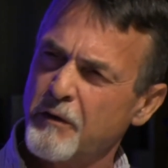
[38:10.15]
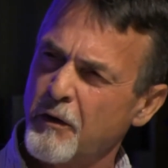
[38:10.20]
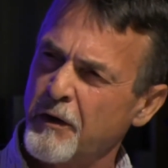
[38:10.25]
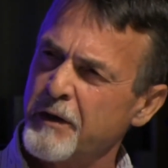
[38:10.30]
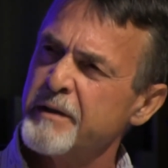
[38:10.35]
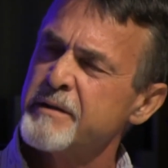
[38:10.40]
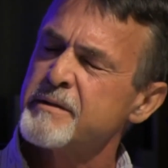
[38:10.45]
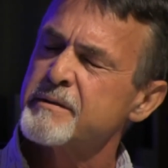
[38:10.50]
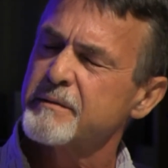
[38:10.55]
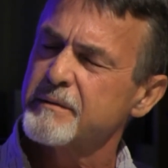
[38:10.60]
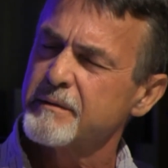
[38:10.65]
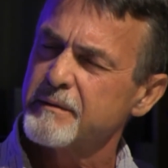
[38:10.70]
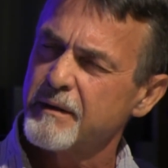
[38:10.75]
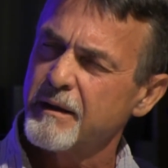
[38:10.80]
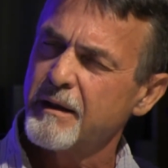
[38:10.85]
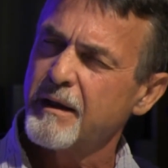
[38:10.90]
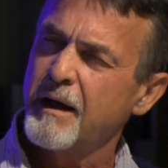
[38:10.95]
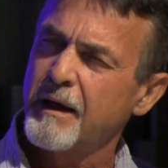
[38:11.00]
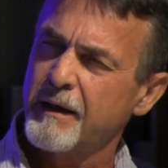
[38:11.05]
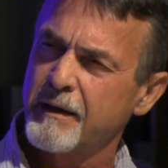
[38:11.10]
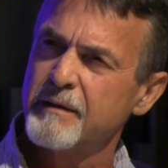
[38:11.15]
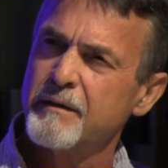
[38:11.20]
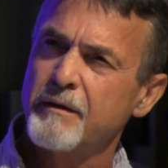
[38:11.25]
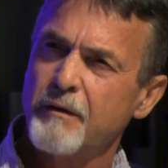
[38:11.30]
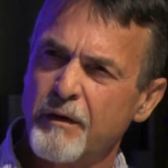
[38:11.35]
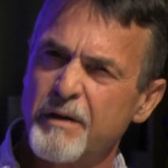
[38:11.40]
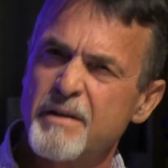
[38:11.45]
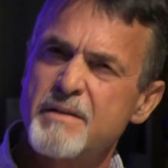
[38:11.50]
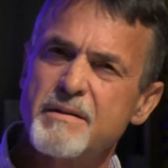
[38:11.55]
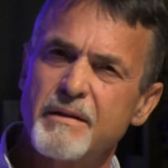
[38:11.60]
And I
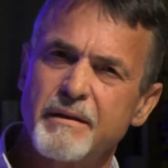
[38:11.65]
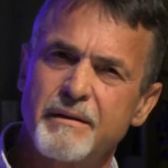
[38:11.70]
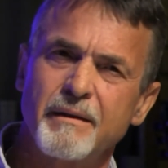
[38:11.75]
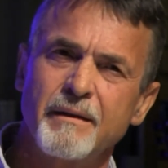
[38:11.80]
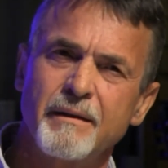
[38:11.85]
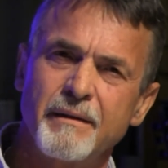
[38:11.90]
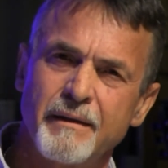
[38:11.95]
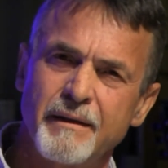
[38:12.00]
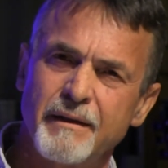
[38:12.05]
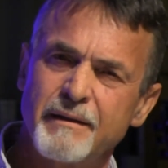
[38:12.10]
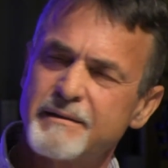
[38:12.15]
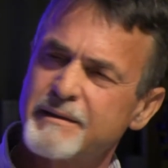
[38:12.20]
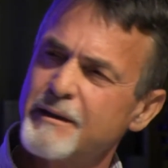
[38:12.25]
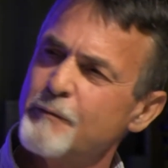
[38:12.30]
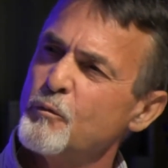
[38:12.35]
can honestly tell you that in